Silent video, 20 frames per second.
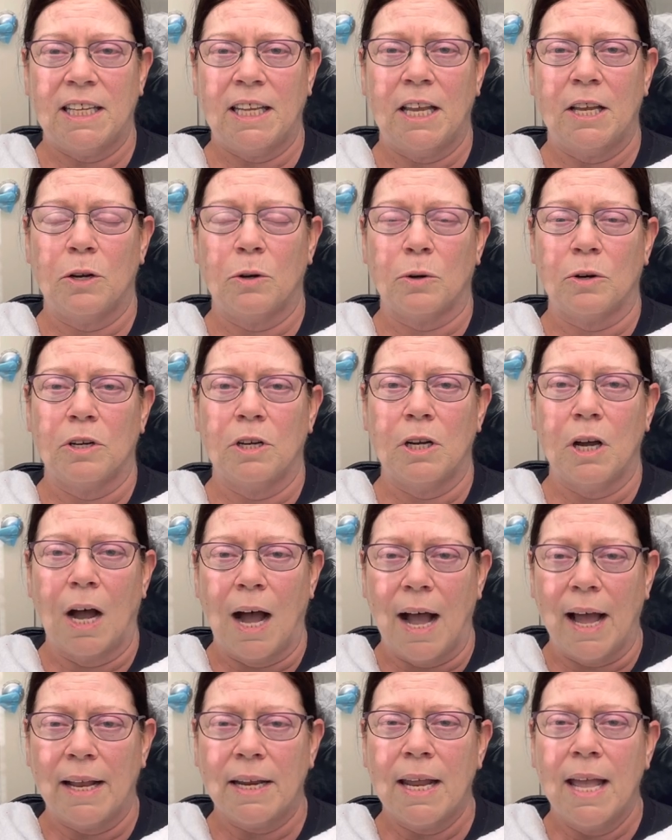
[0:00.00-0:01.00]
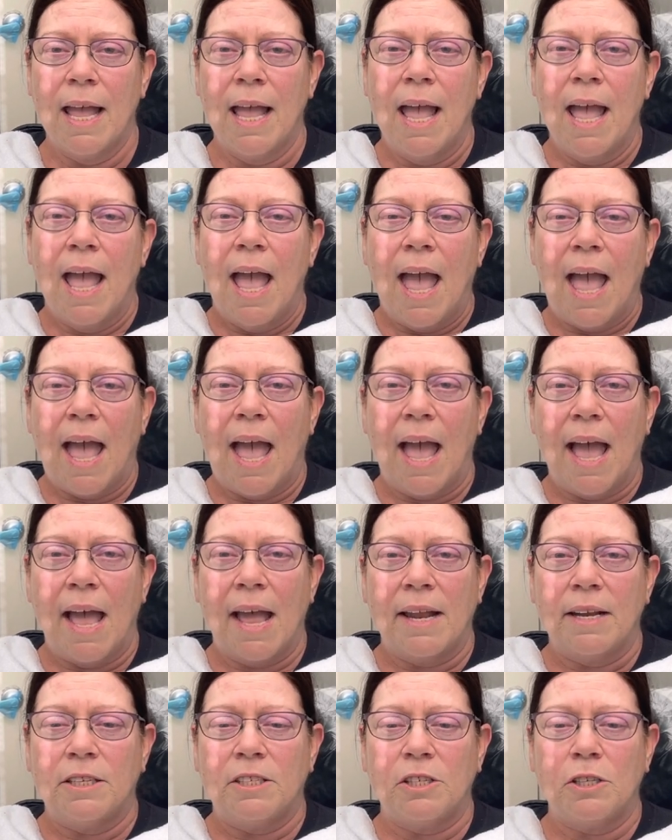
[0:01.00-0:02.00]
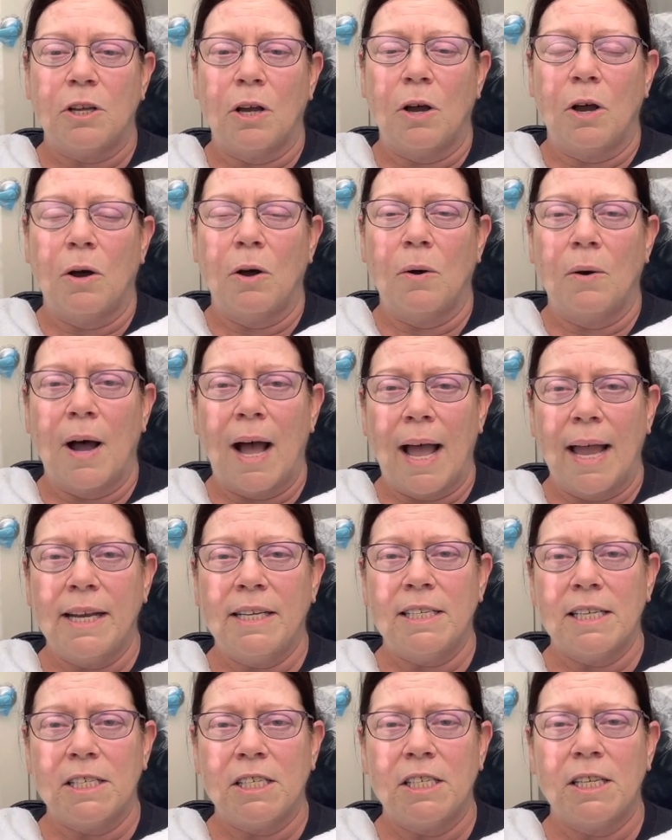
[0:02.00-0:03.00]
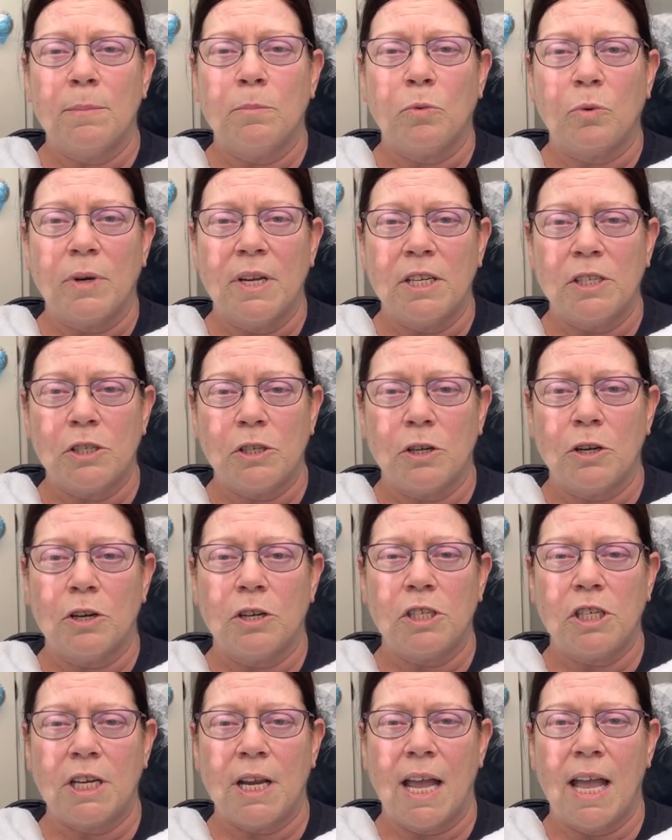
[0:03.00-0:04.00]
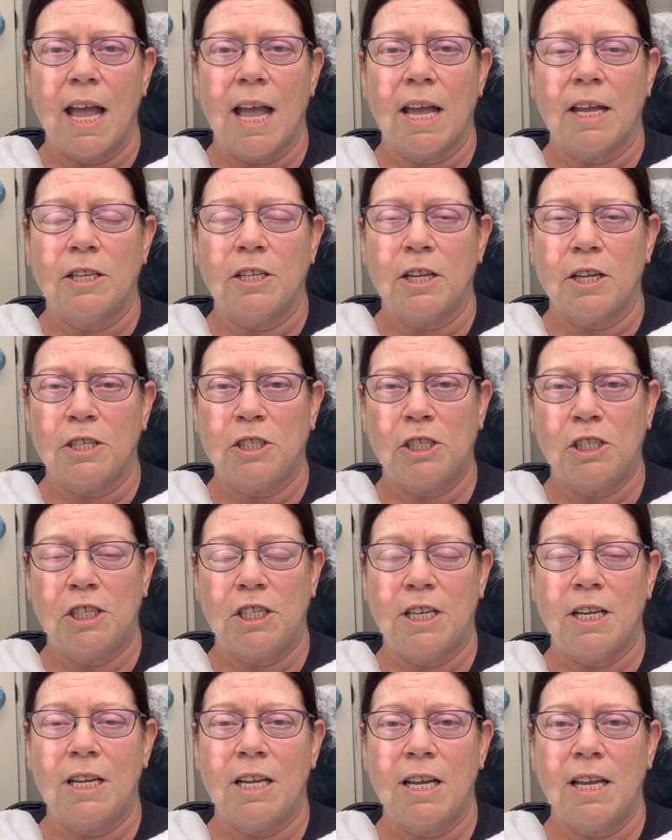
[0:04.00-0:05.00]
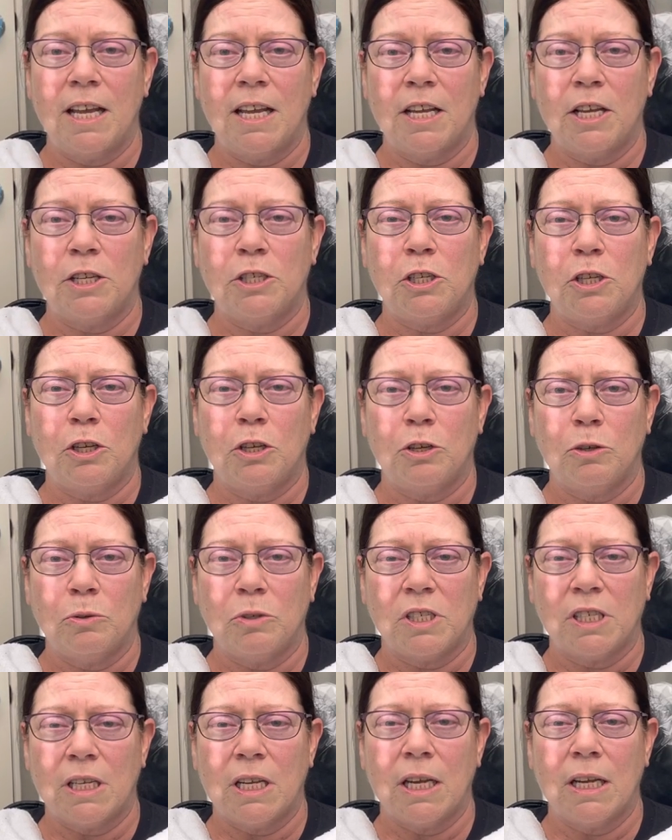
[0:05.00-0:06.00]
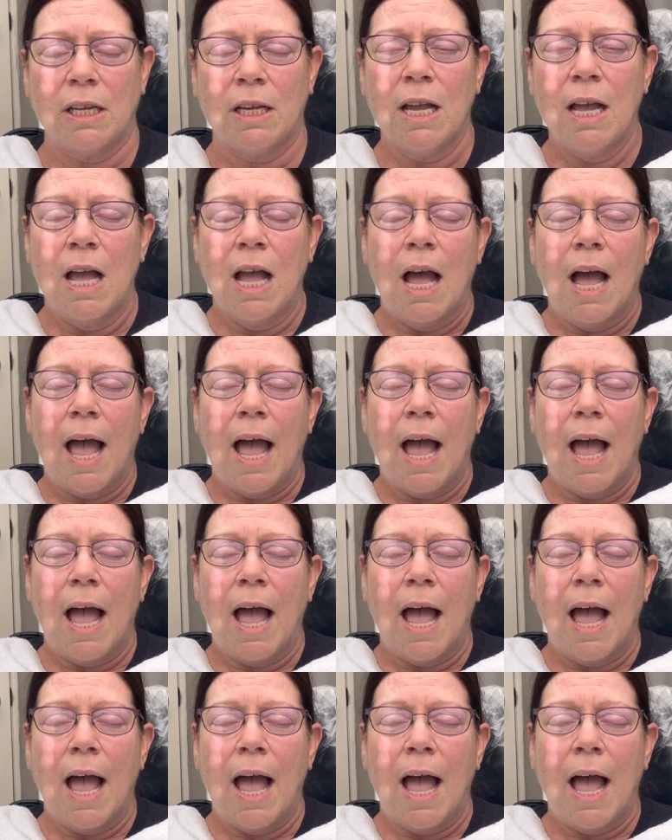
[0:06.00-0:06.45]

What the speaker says: it or not. And so I did some research, and she is using